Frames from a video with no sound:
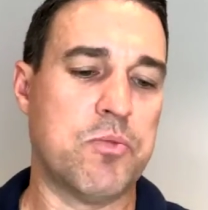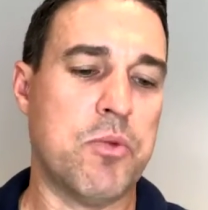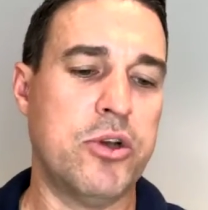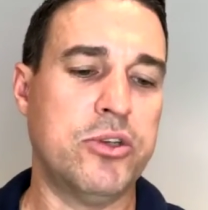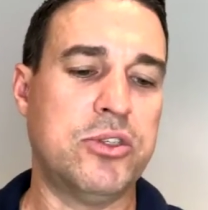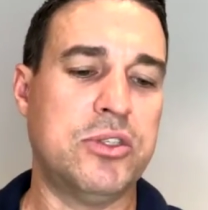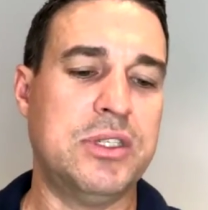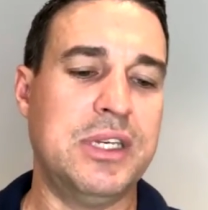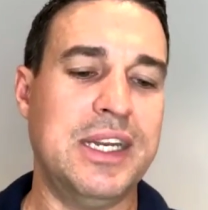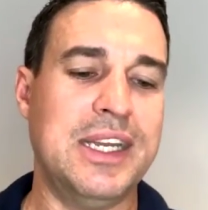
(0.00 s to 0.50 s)

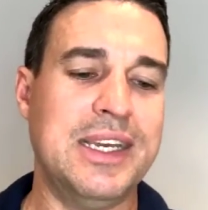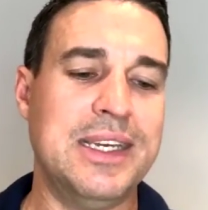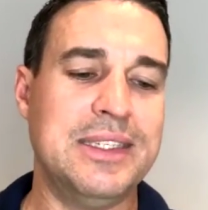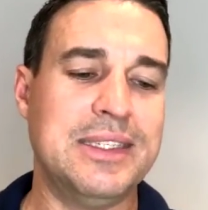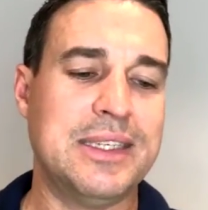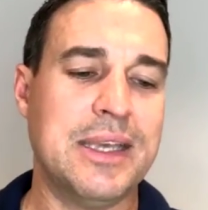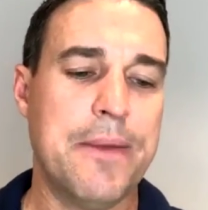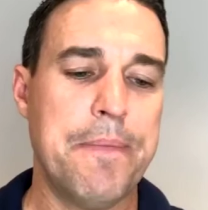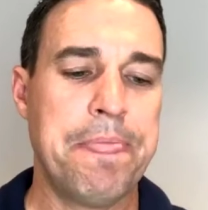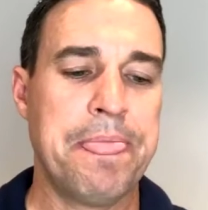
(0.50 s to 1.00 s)
most
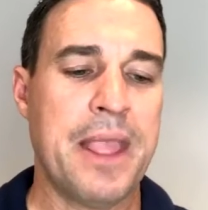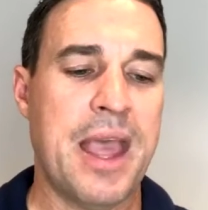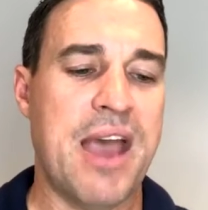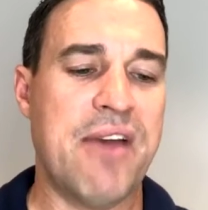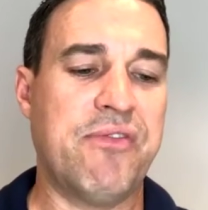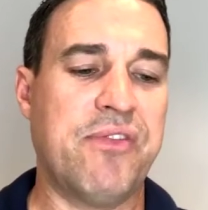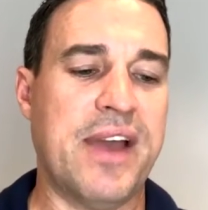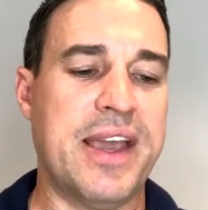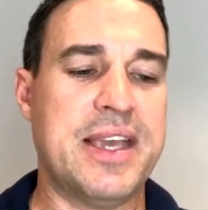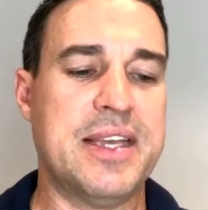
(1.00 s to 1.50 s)
cities
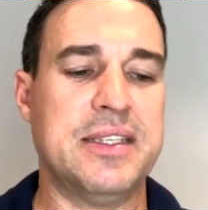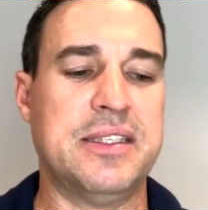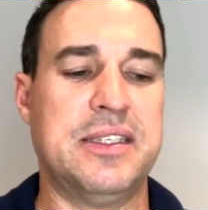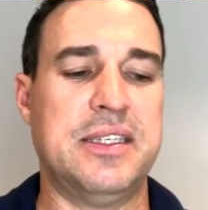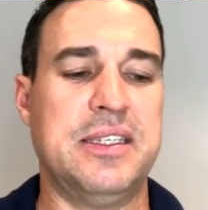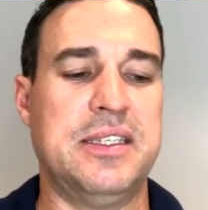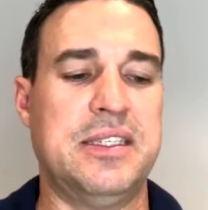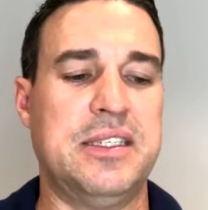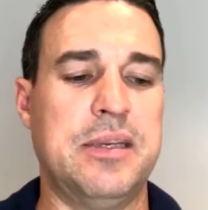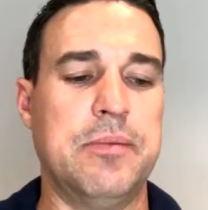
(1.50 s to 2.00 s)
have
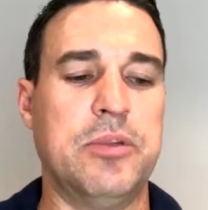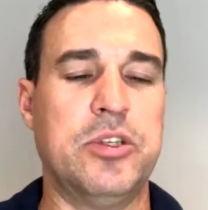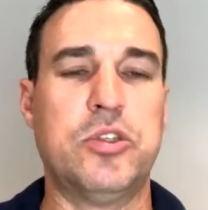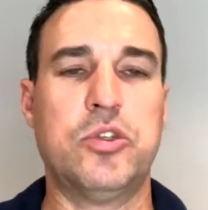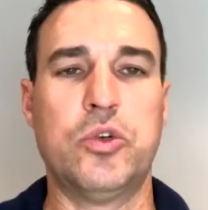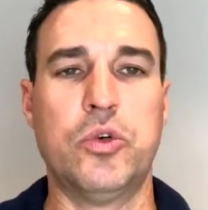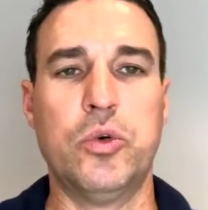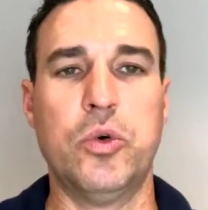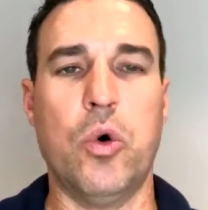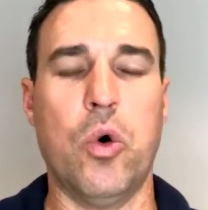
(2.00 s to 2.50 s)
vacancies similar
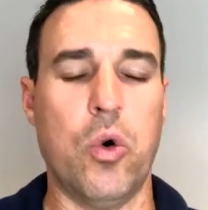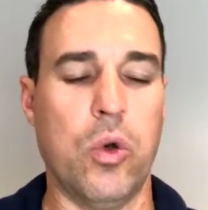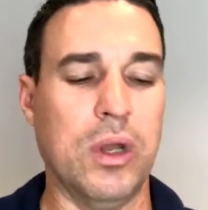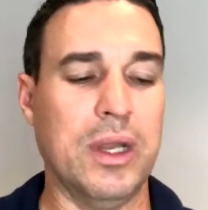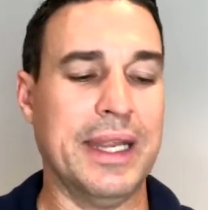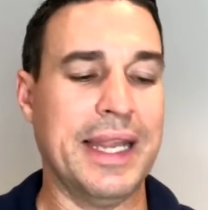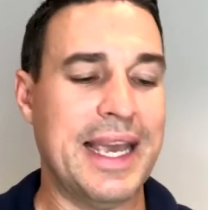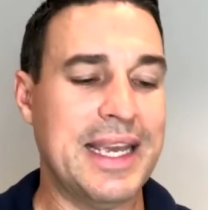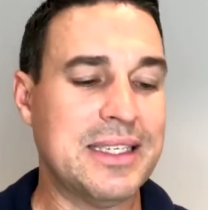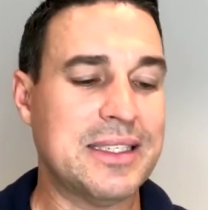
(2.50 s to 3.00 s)
to or
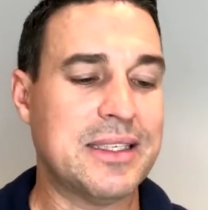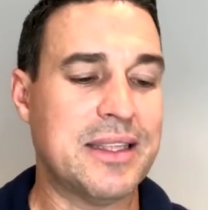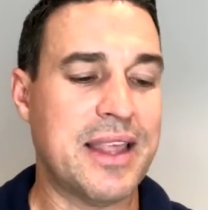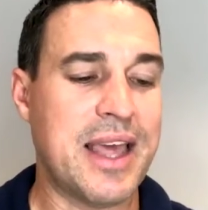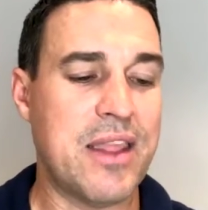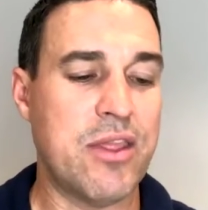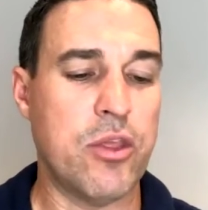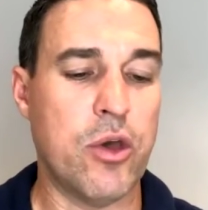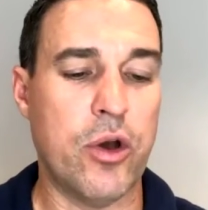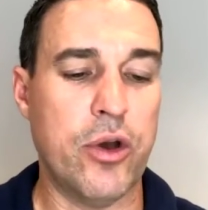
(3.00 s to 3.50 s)
less
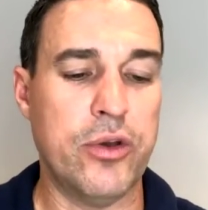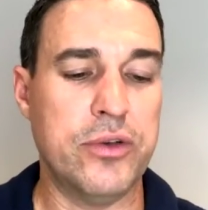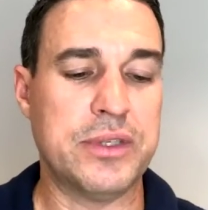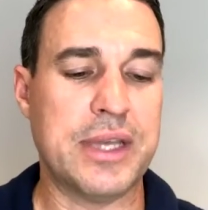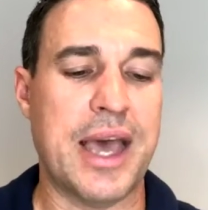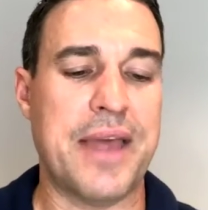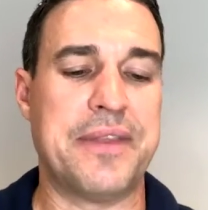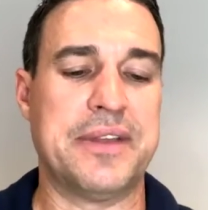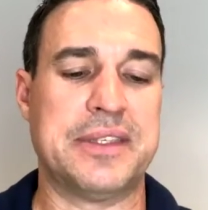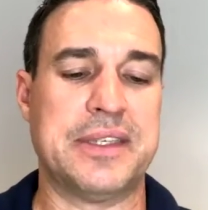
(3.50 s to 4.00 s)
than those
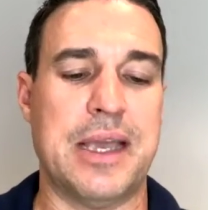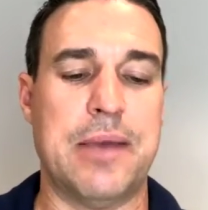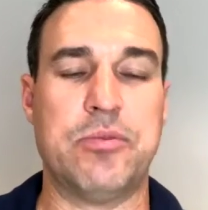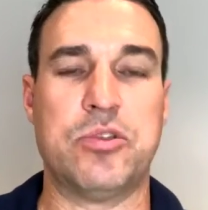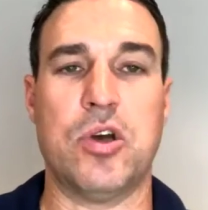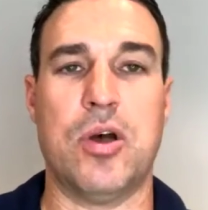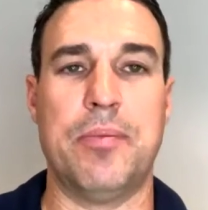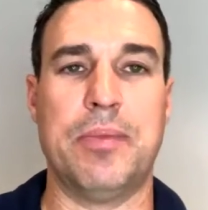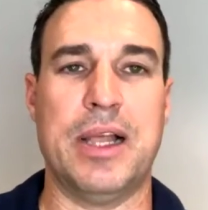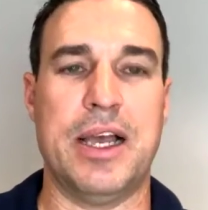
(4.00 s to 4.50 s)
at the same
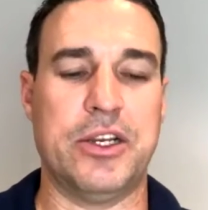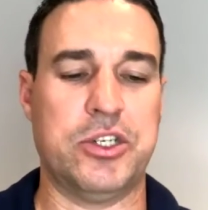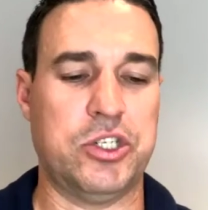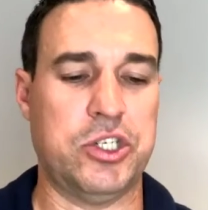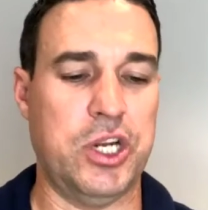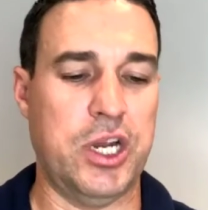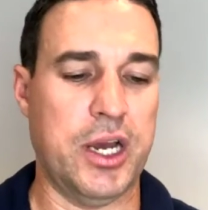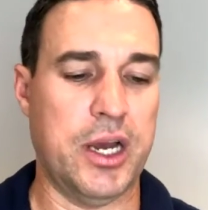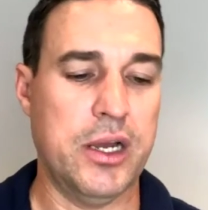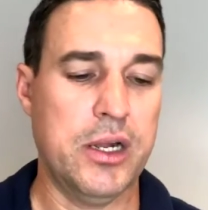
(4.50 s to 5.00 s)
time
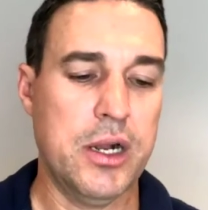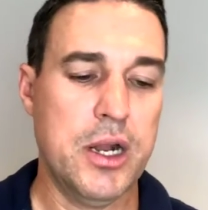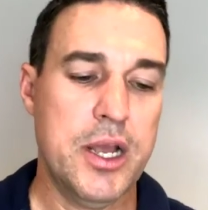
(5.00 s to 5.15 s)
last year.